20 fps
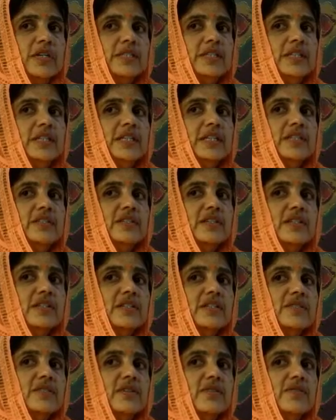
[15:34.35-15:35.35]
The teacher
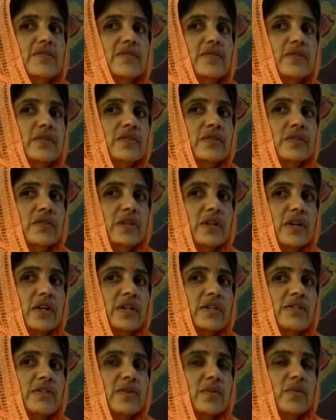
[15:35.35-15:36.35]
does not force the
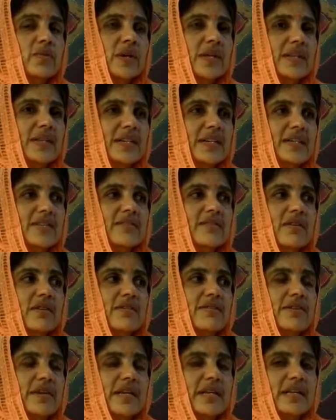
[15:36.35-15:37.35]
knowledge on one that is
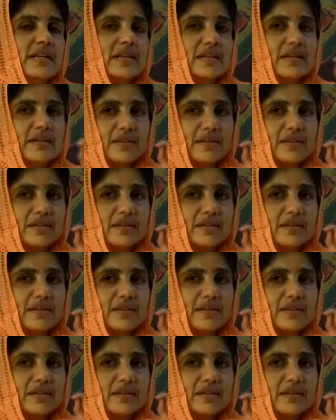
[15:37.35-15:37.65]
not ready